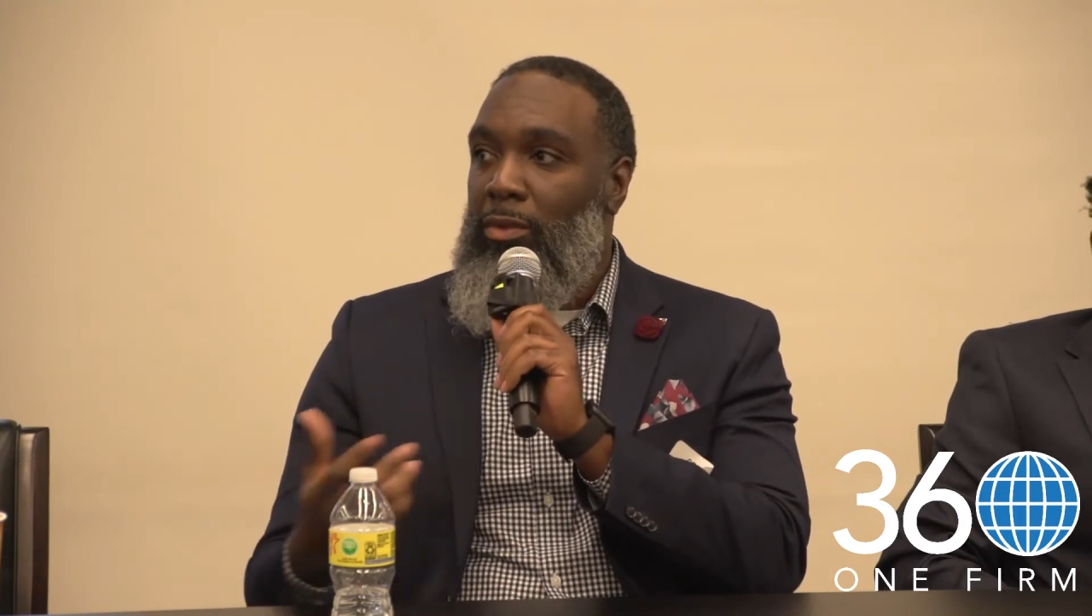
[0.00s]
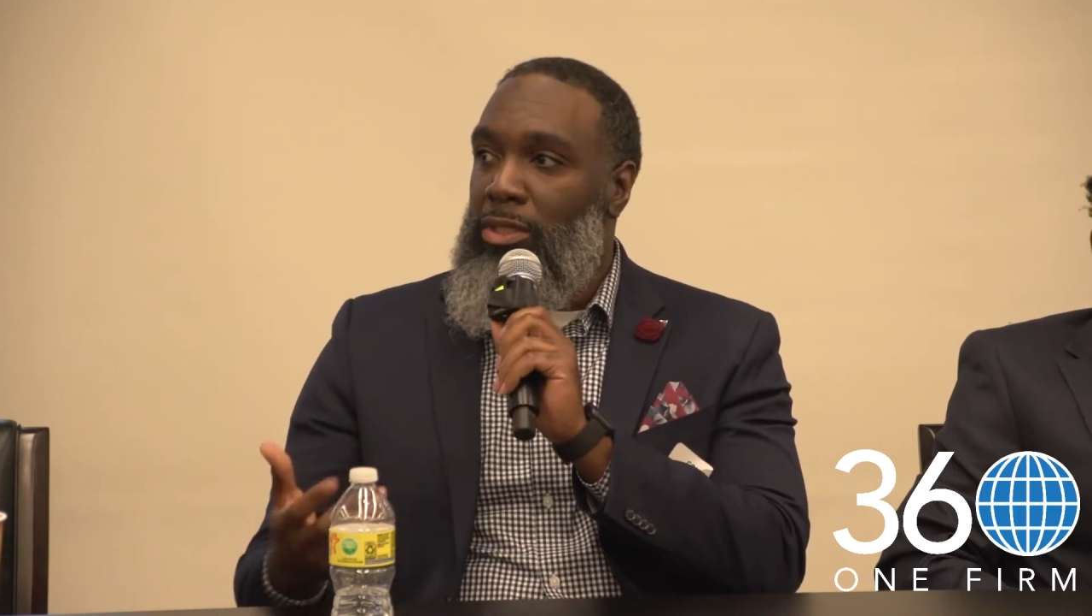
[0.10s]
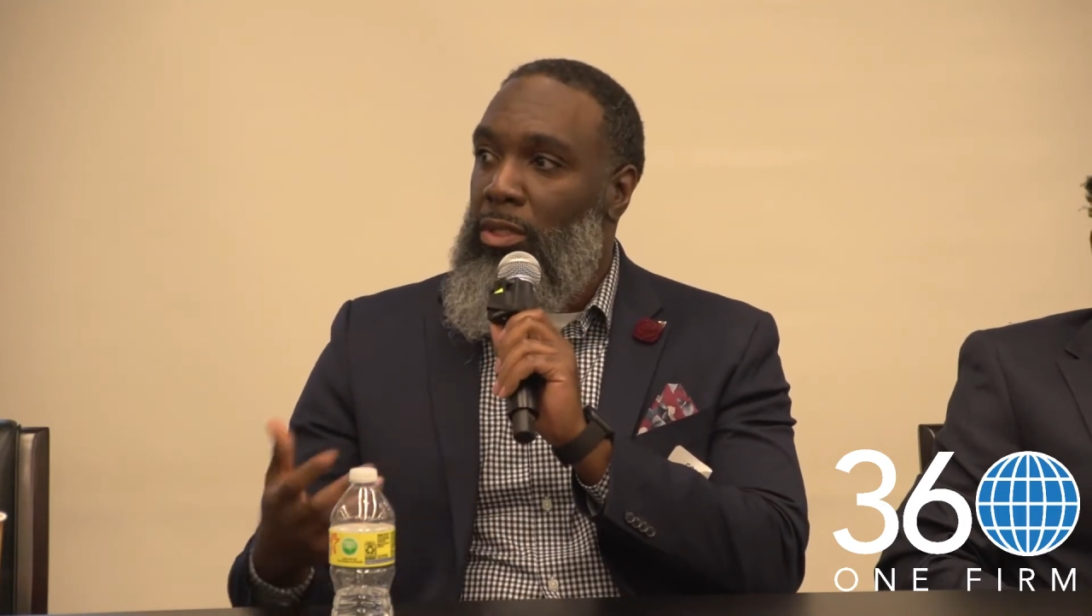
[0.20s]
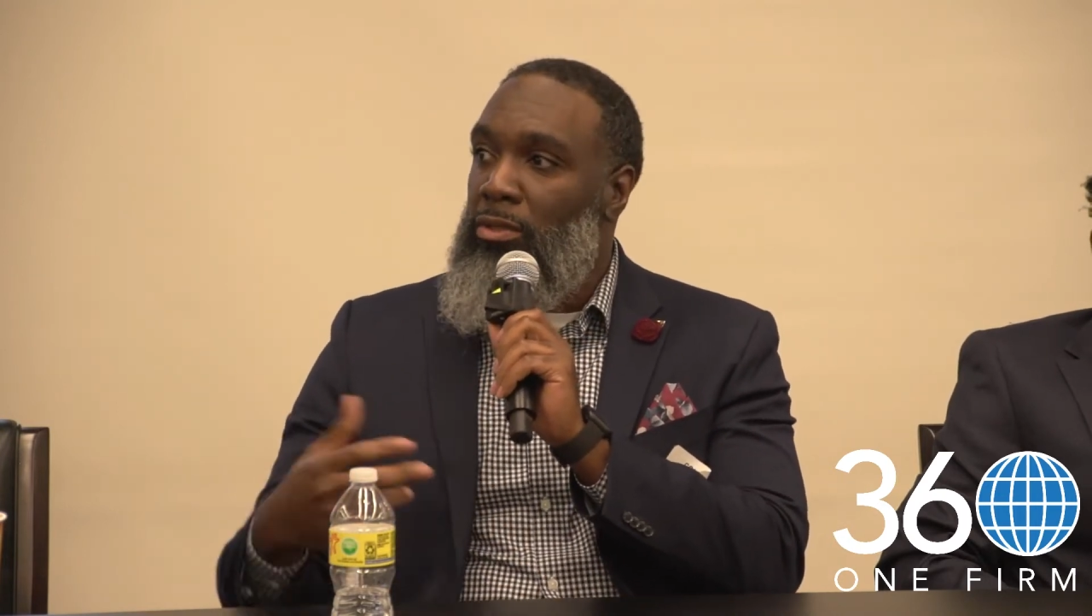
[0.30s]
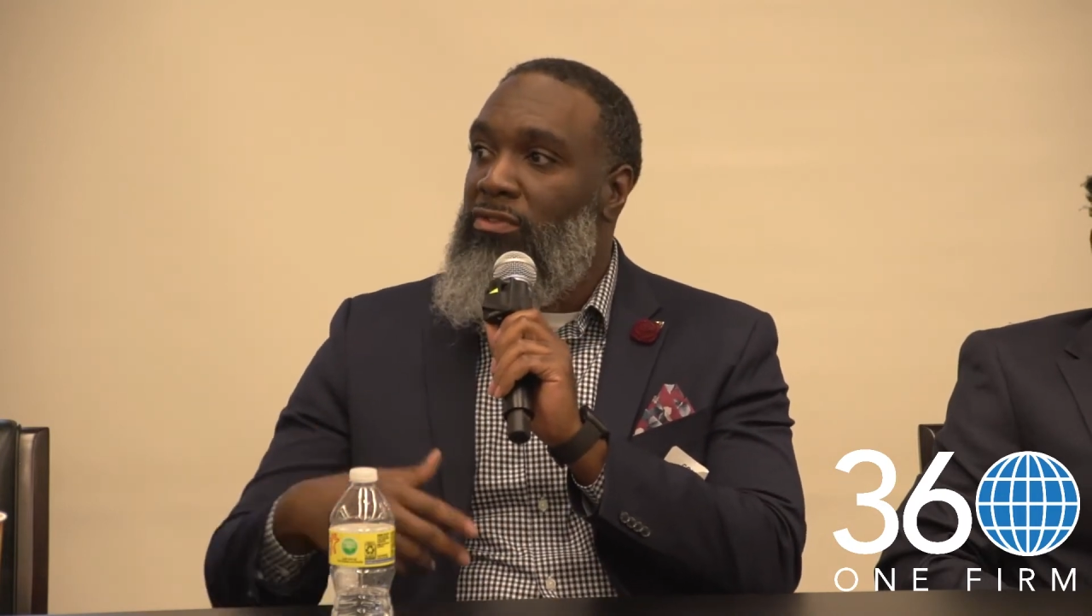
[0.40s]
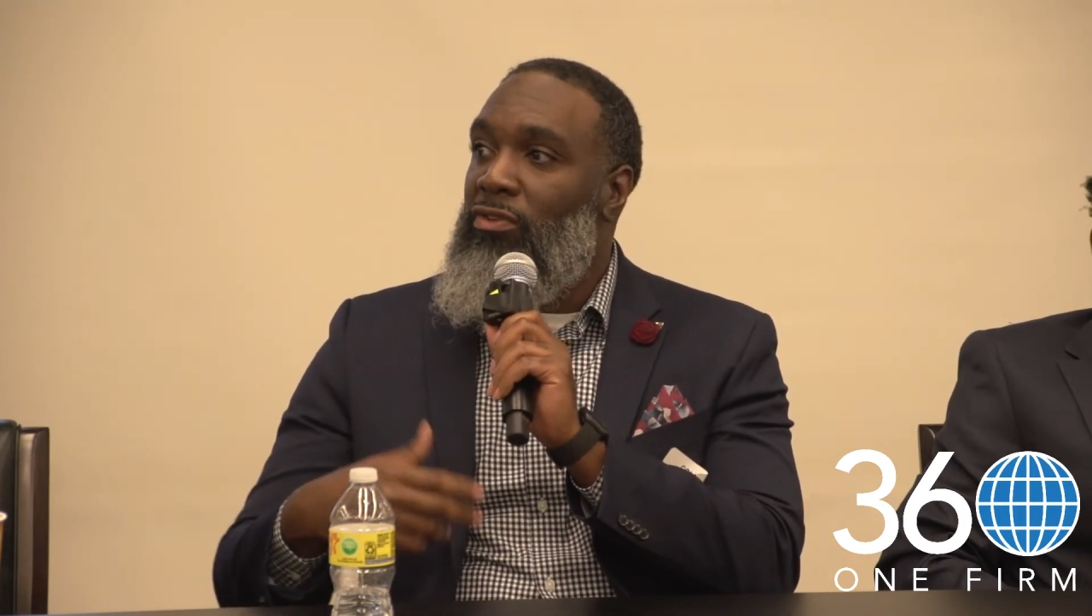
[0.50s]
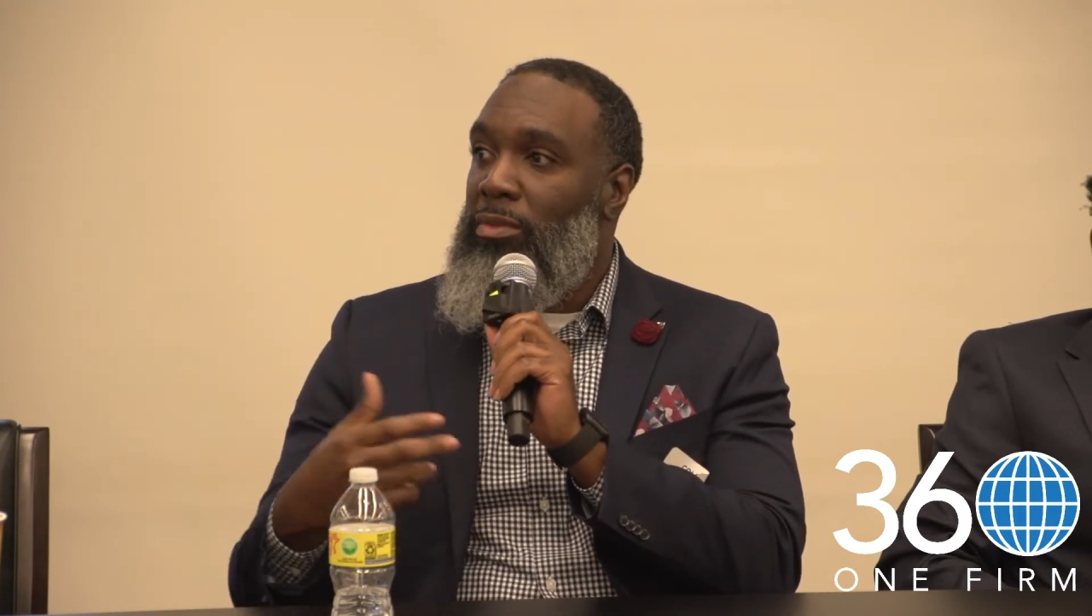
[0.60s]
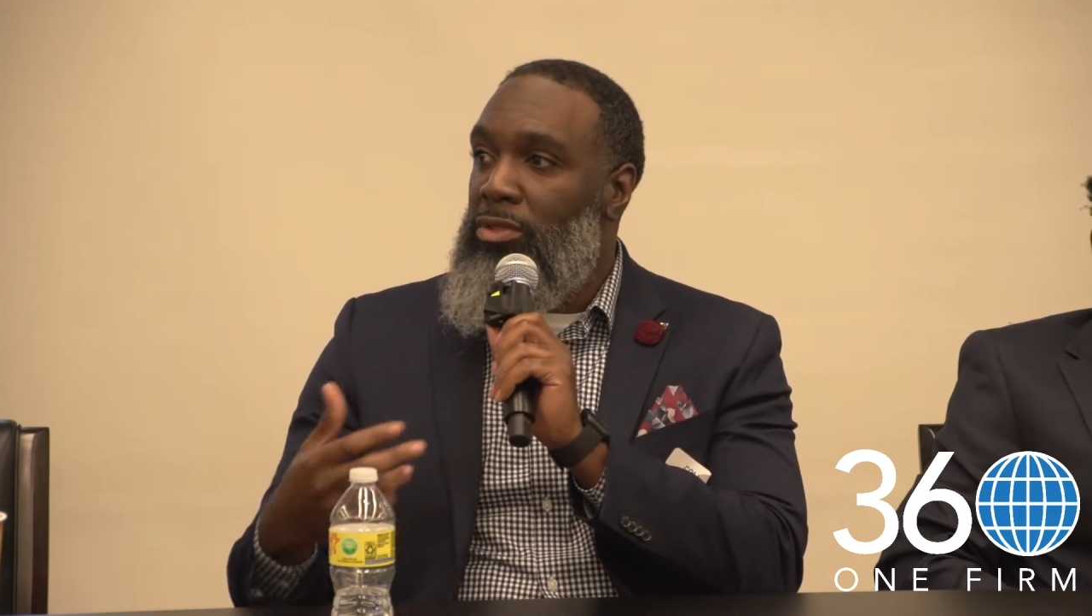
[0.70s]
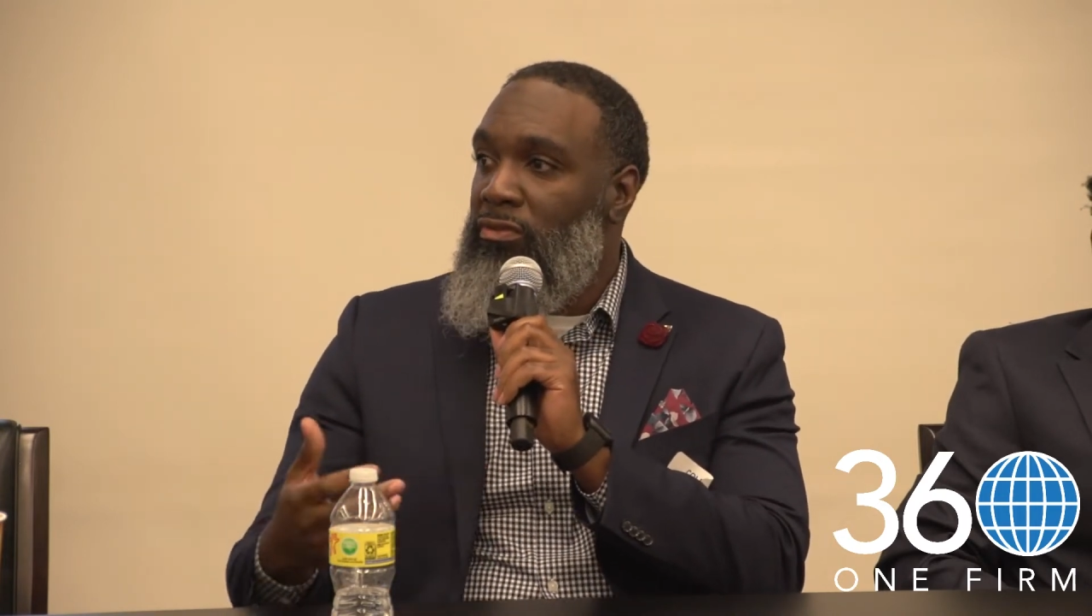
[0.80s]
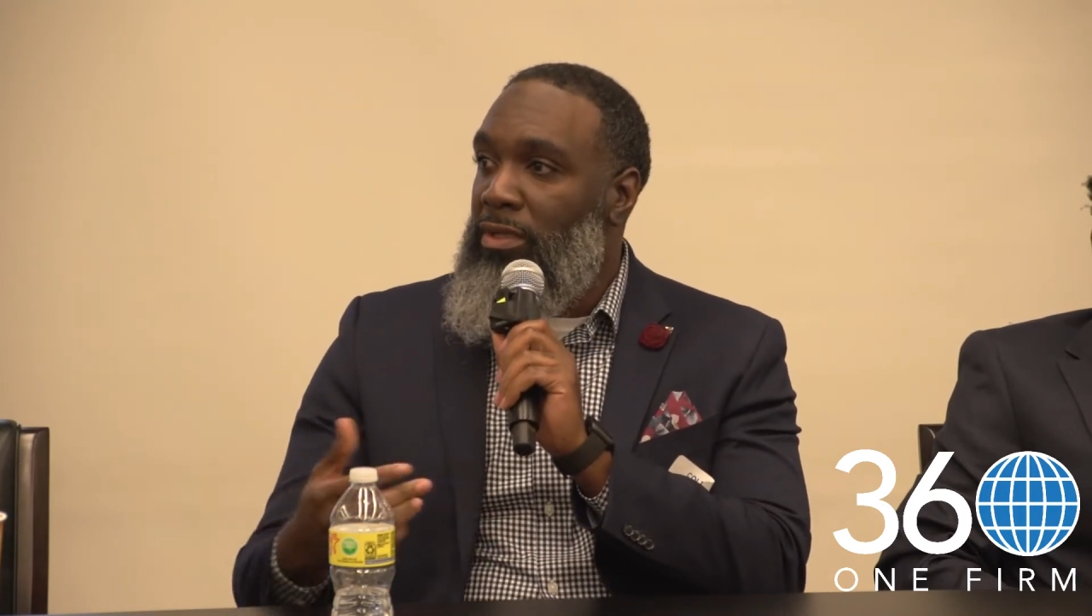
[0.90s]
return from
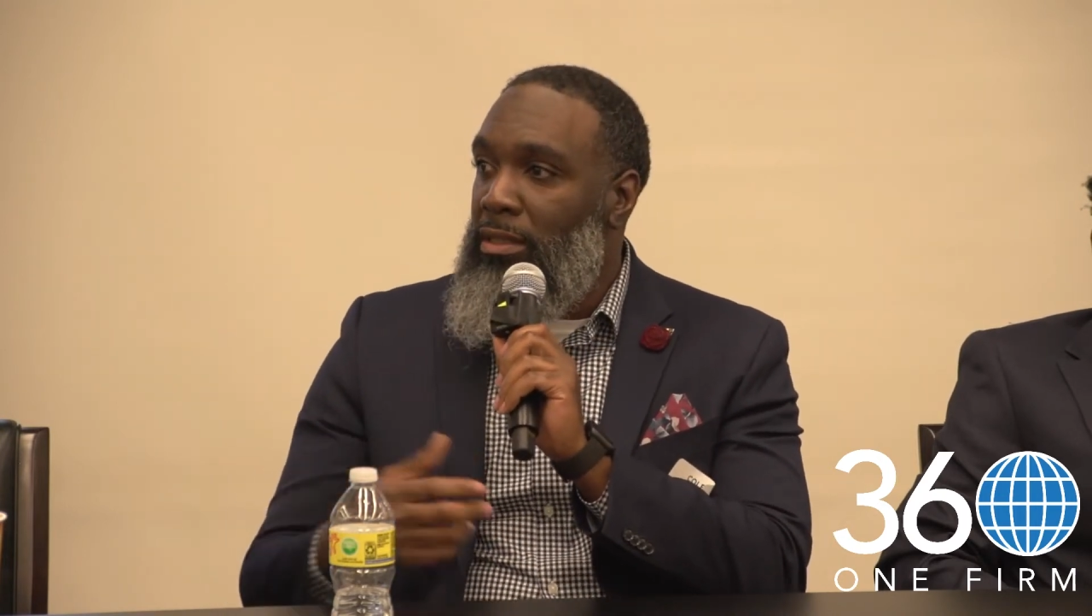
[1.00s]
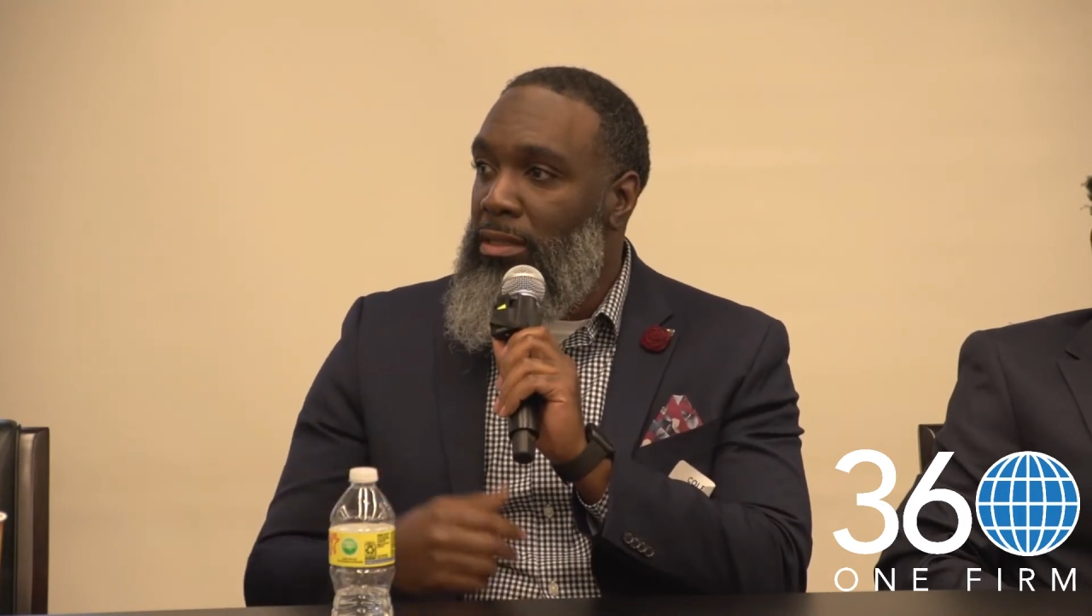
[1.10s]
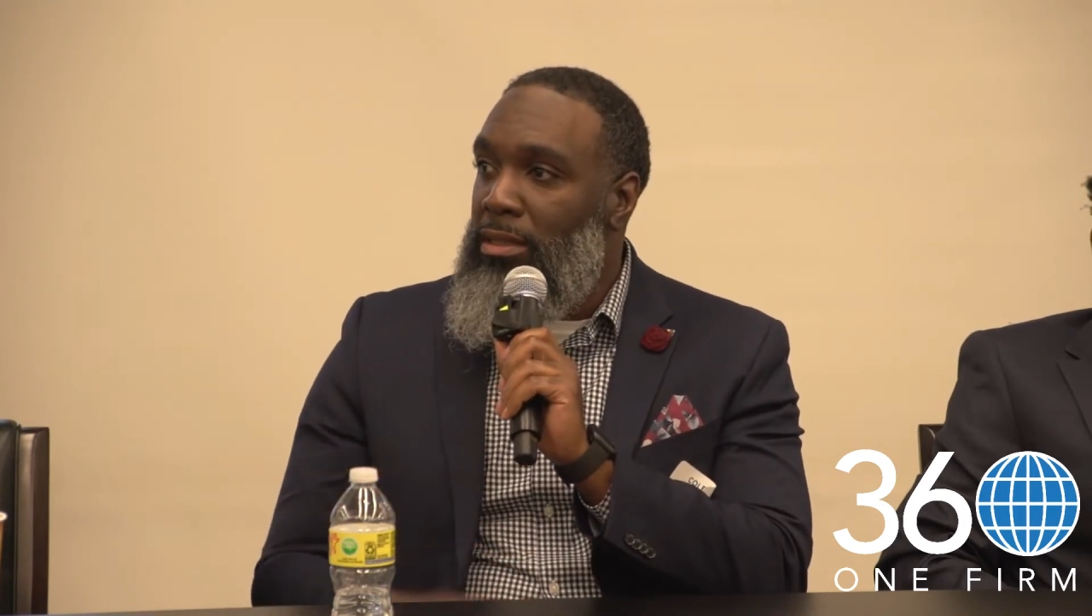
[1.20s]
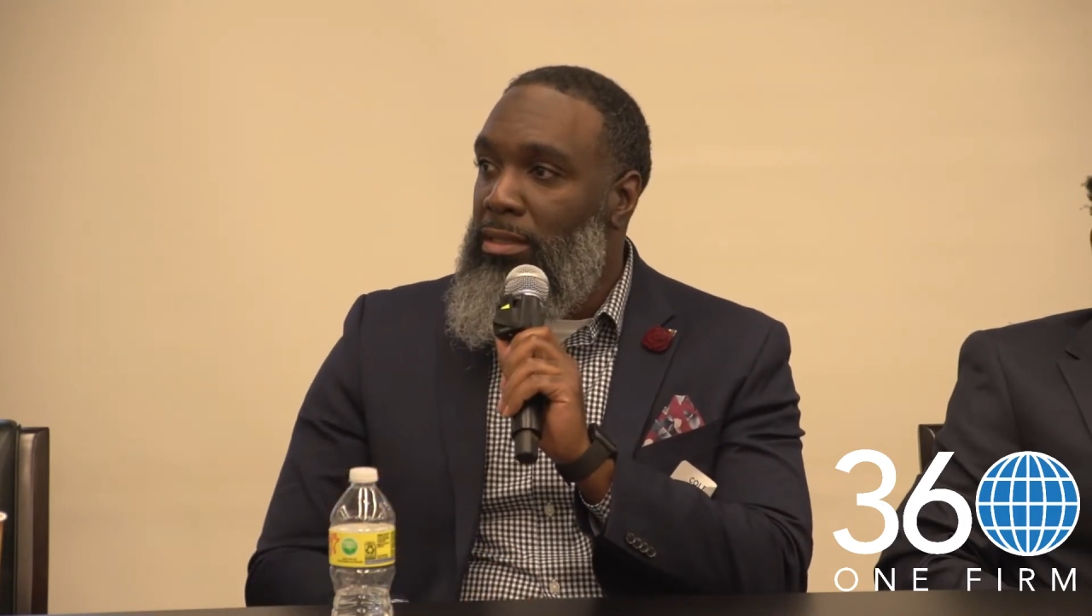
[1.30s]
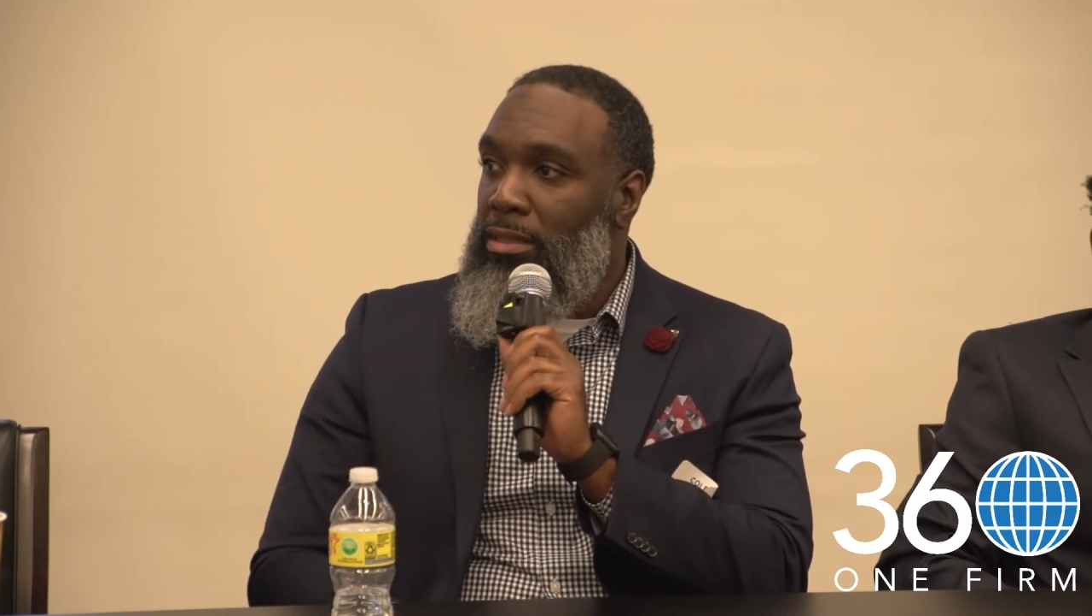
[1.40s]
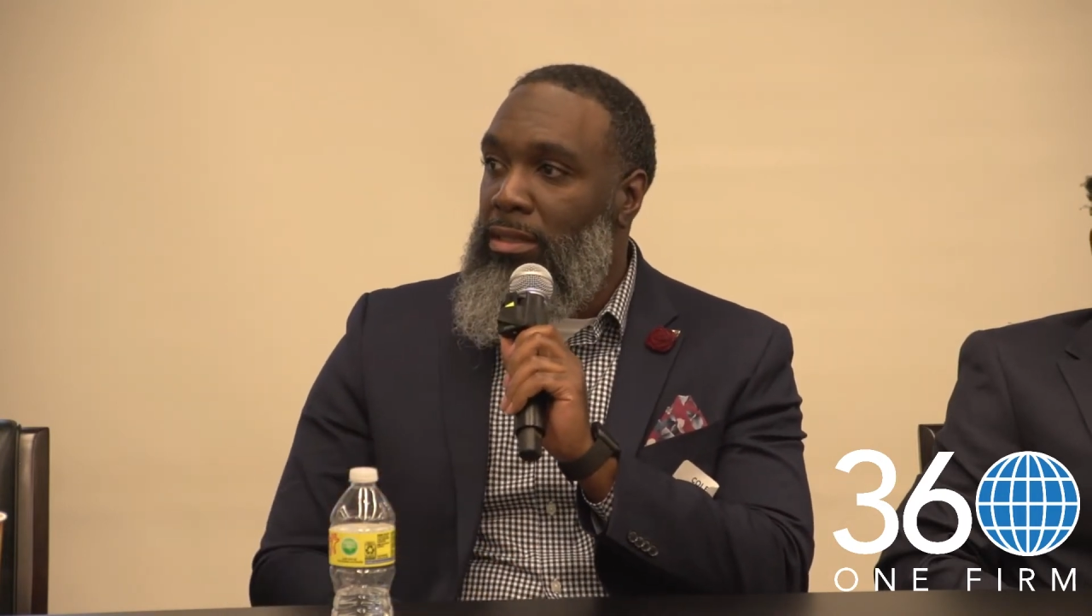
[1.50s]
the juvenile detention